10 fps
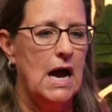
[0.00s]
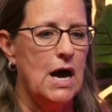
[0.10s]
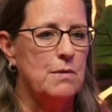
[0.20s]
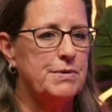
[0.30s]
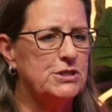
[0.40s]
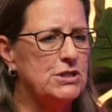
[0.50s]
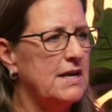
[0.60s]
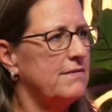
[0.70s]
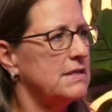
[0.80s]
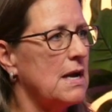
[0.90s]
but just
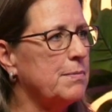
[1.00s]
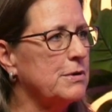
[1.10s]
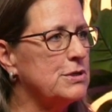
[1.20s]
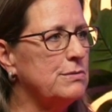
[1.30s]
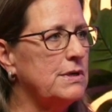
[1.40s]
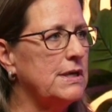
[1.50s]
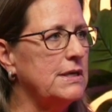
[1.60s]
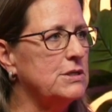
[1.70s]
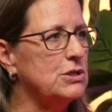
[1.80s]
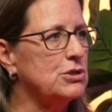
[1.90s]
have this
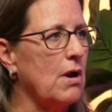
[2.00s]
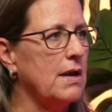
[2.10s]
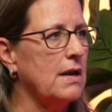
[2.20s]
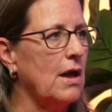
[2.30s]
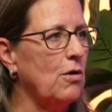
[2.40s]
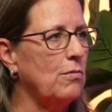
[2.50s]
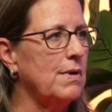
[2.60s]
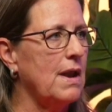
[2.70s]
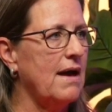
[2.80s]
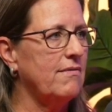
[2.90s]
opportunity to try and help
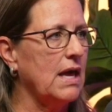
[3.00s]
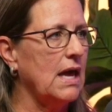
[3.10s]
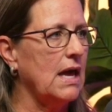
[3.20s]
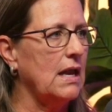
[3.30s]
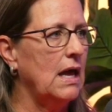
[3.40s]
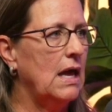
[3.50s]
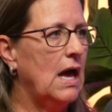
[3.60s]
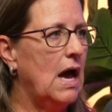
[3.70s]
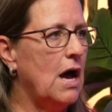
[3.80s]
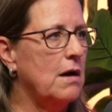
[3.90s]
navigate
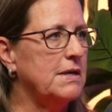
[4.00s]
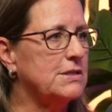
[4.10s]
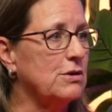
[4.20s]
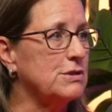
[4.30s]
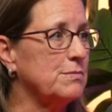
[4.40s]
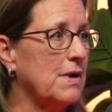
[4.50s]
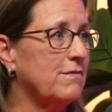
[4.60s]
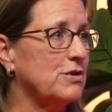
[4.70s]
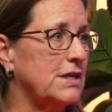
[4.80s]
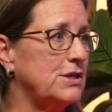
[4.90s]
and start some
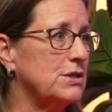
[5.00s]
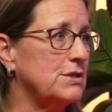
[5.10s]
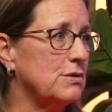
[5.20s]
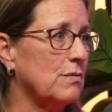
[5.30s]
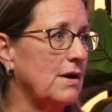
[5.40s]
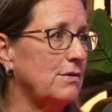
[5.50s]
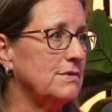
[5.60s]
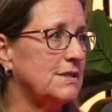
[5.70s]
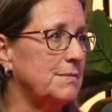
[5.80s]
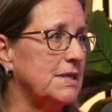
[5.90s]
conversations
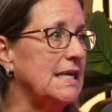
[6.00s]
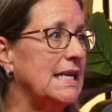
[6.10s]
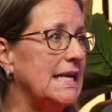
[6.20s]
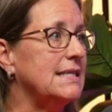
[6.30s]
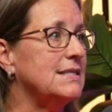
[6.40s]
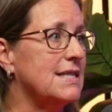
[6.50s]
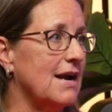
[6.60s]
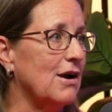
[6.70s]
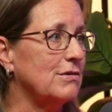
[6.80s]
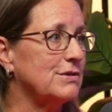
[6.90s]
around some of the needs there.